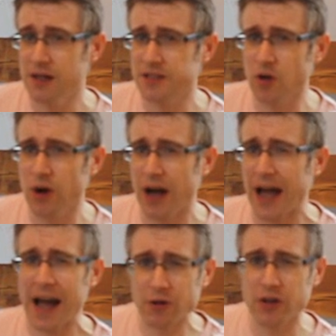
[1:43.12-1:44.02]
So
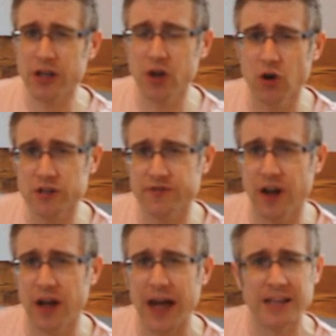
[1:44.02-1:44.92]
how do cures
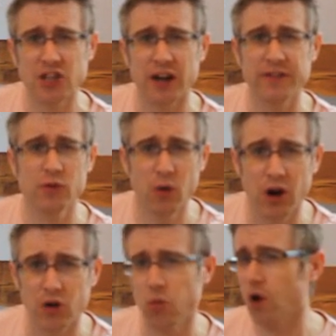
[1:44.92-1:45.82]
for HIV
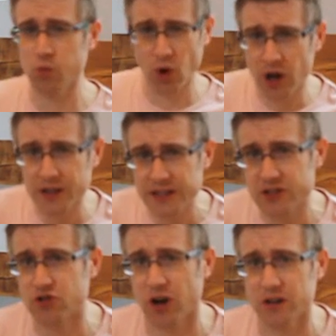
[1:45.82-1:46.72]
work? What were
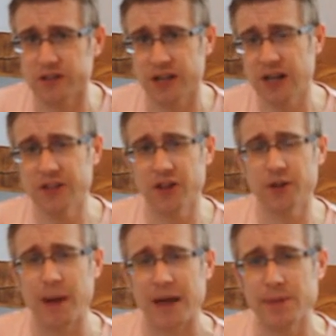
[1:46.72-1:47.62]
these drugs that
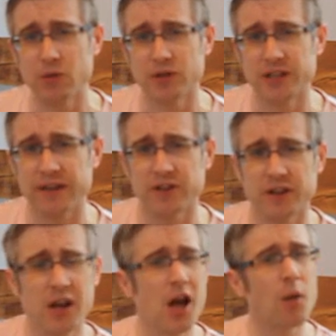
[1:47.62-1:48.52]
the baby was
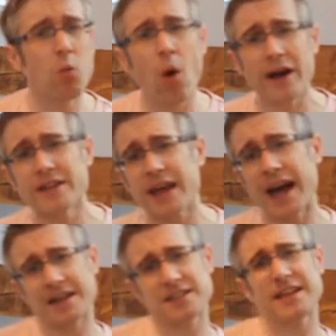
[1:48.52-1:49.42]
given, and why do they
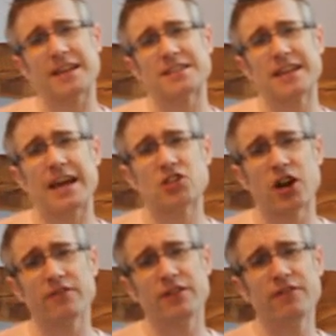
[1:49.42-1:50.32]
act against the
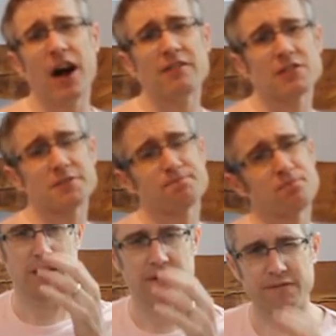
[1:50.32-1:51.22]
HIV virus?
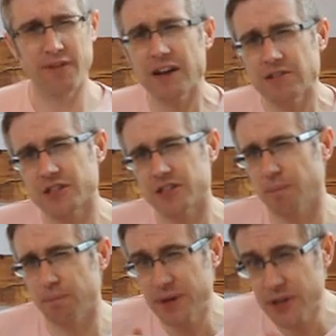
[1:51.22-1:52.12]
Viruses
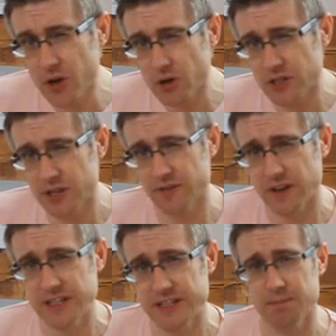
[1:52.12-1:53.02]
are
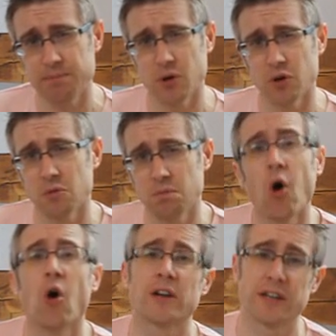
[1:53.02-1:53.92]
beautifully simple
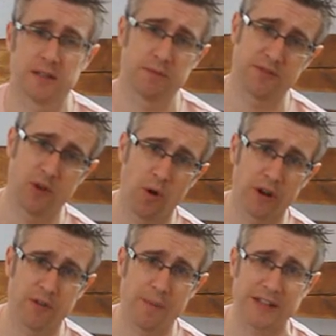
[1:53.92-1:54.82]
organisms, for
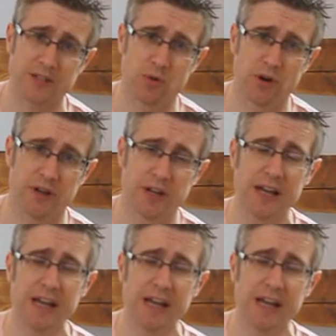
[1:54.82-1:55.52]
want of a better word.